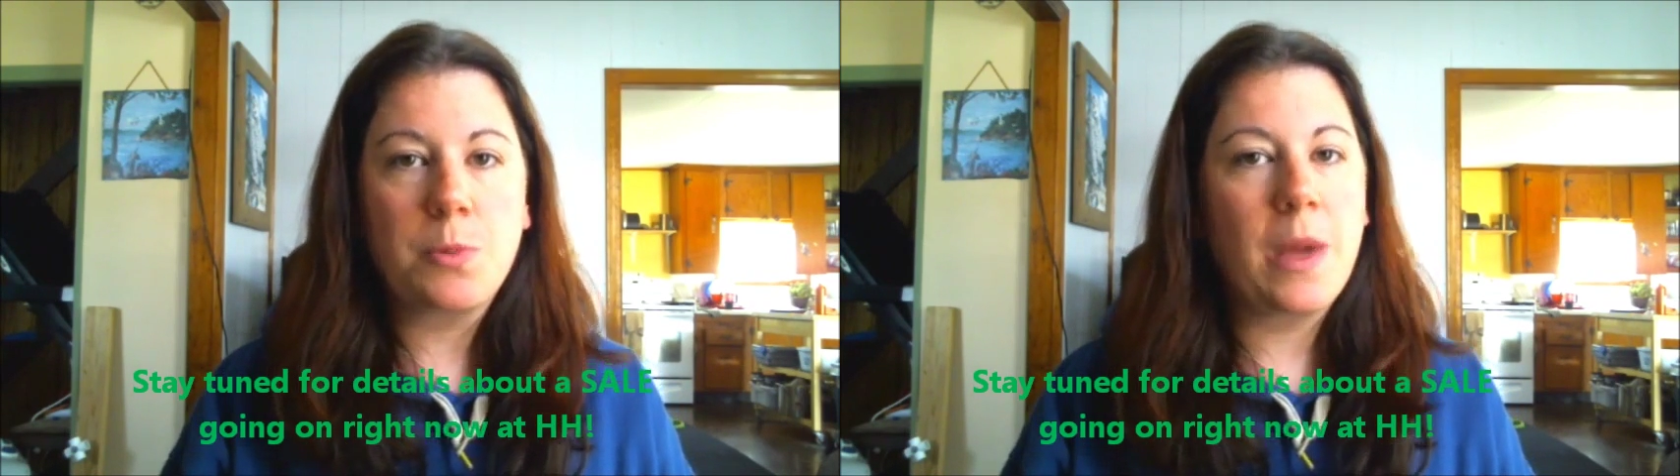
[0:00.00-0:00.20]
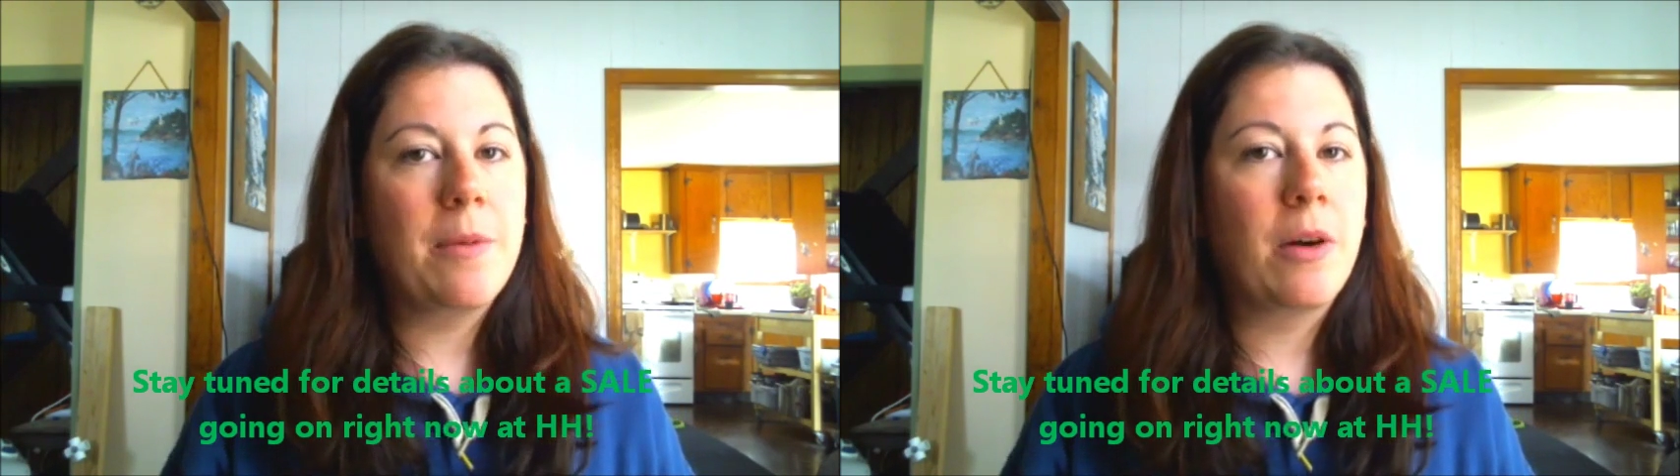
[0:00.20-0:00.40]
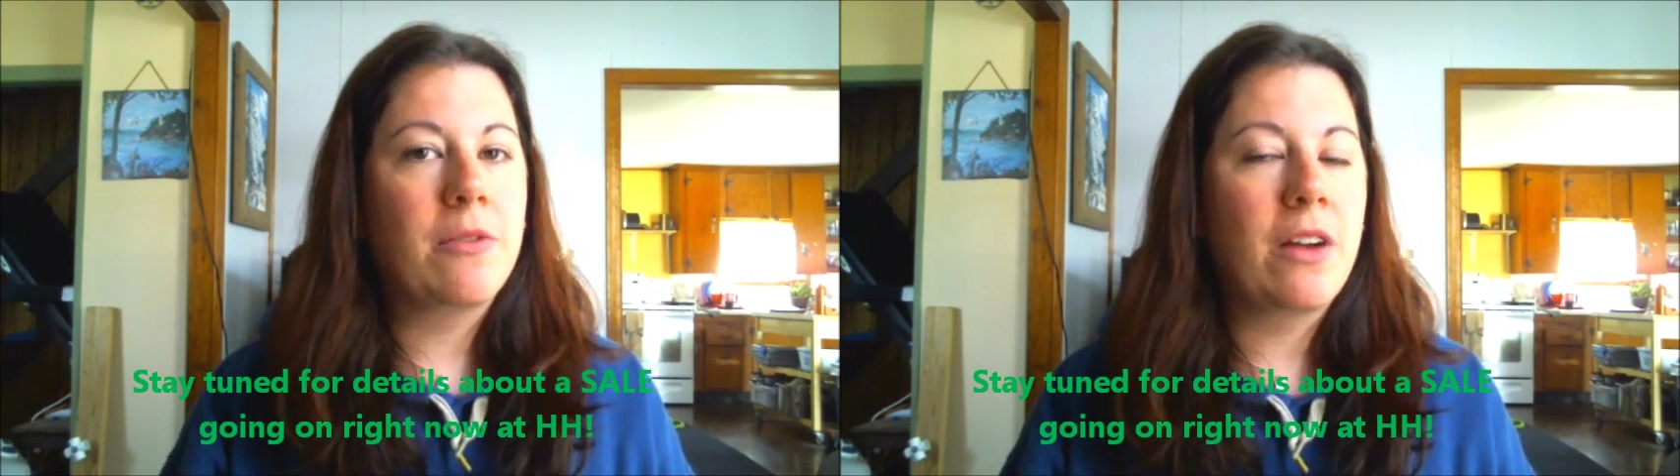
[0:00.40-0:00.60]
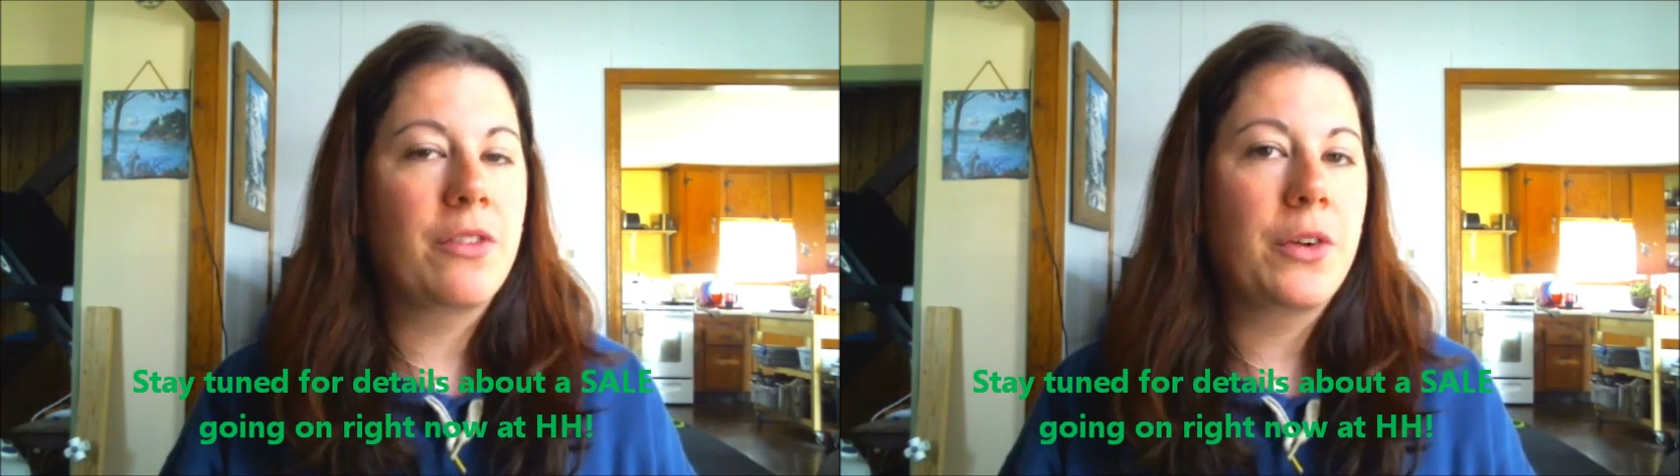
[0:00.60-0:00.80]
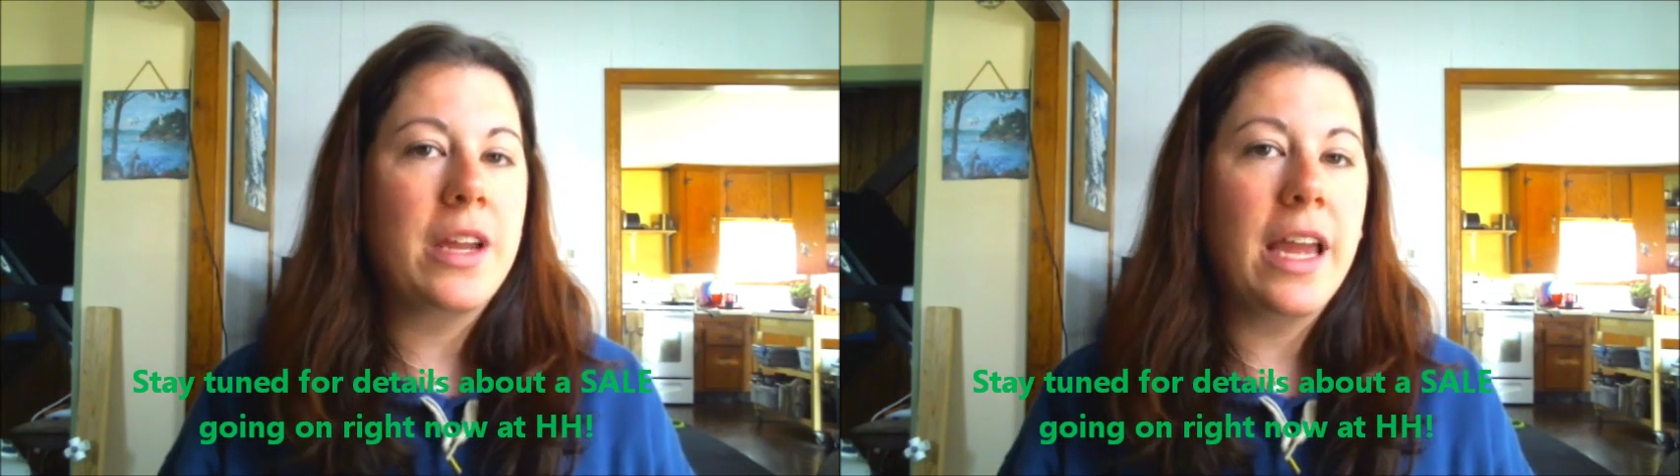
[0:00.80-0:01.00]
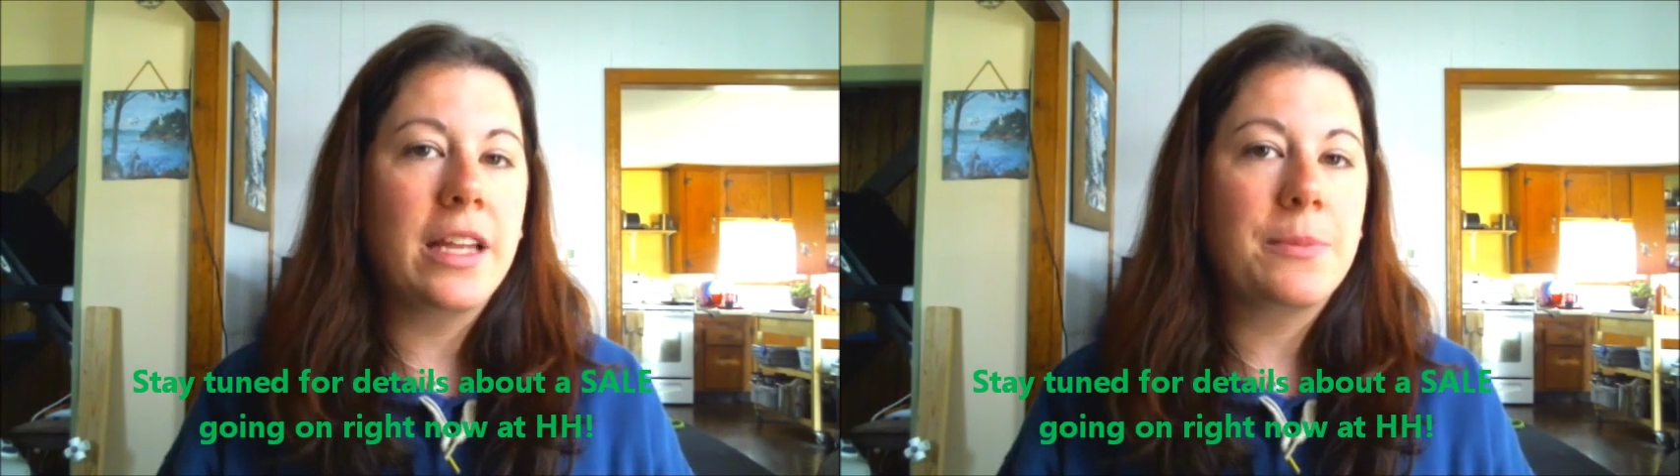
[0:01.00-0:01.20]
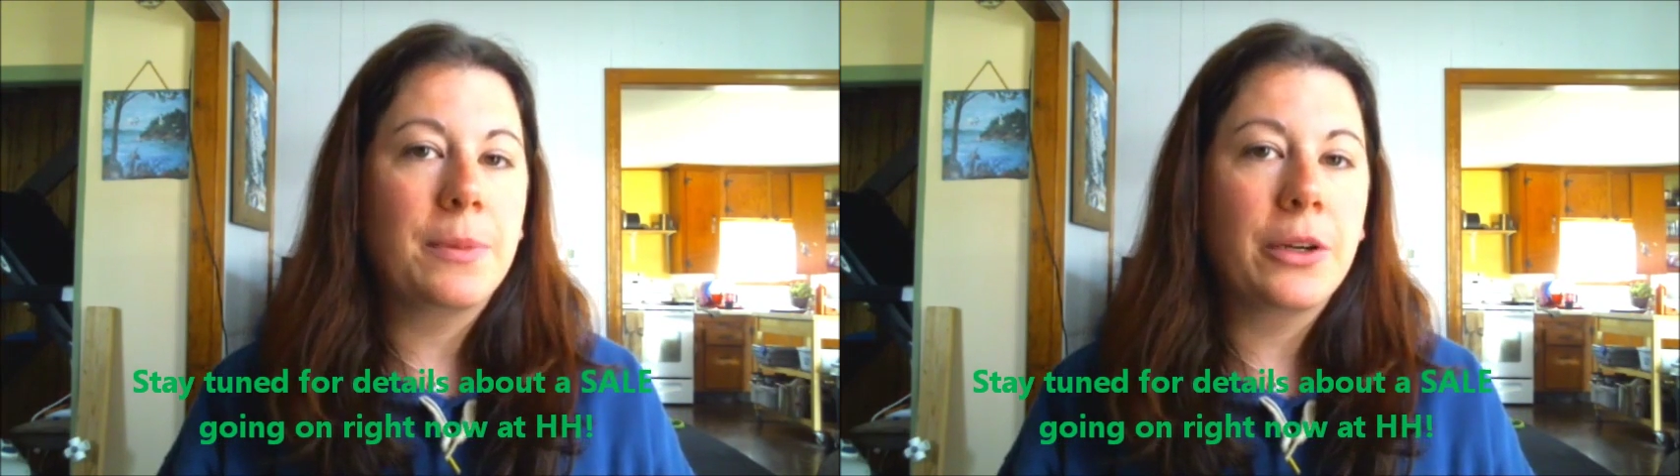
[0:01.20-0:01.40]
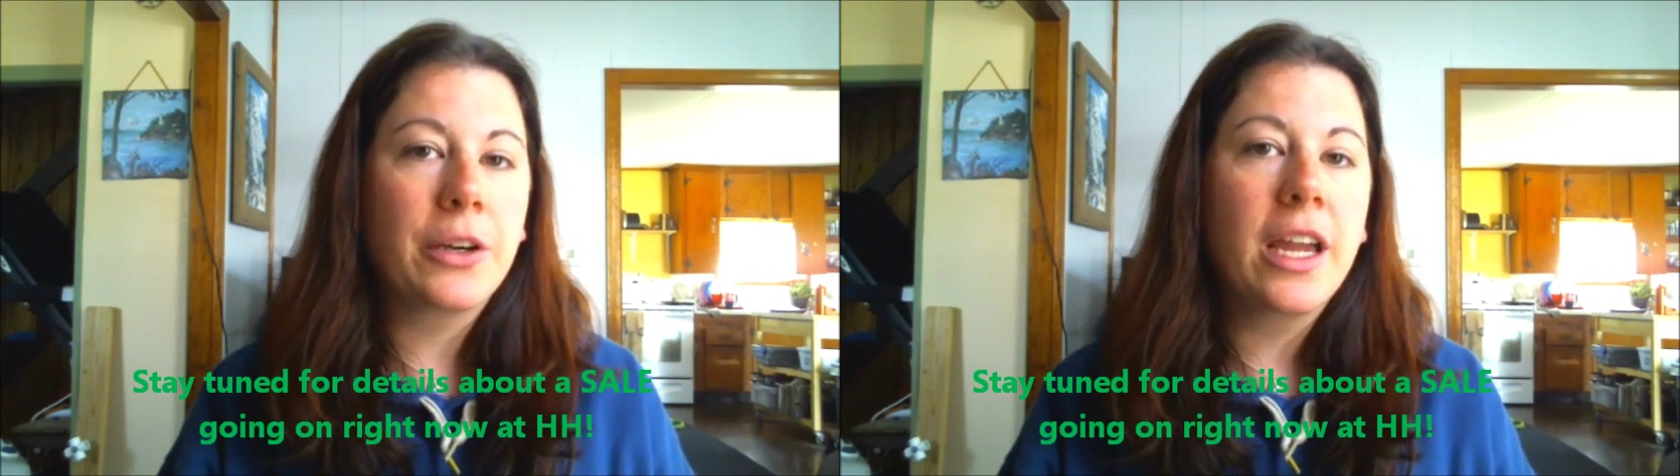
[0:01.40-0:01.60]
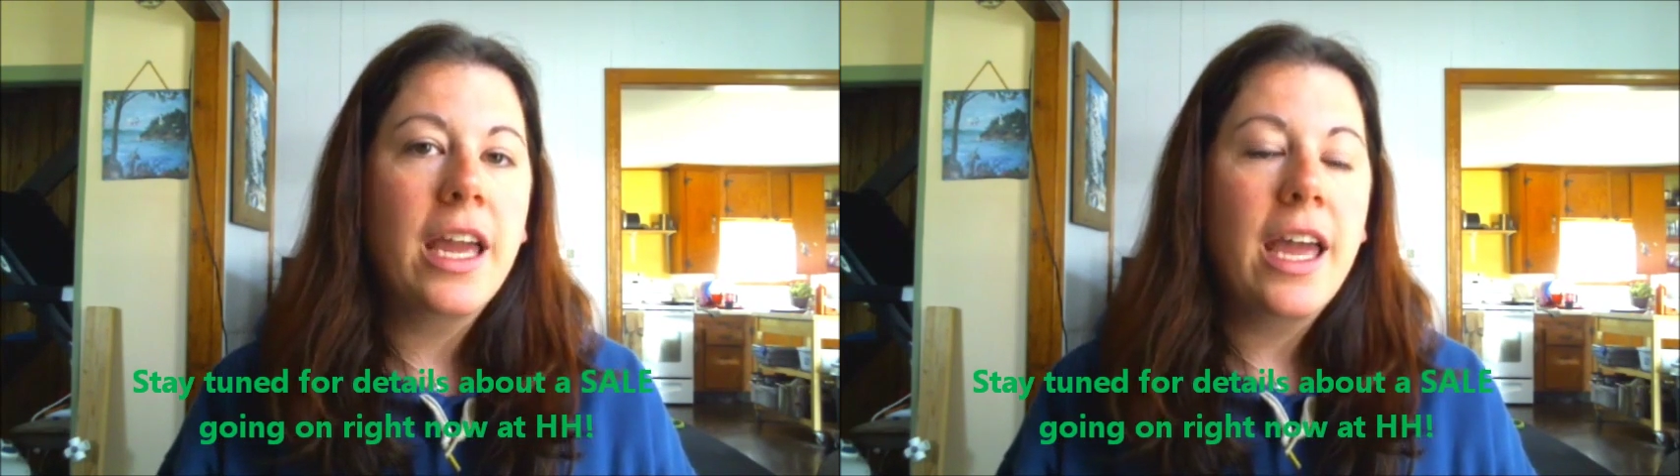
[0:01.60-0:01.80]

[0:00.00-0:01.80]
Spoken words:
Babe on Ravelry and Plurk,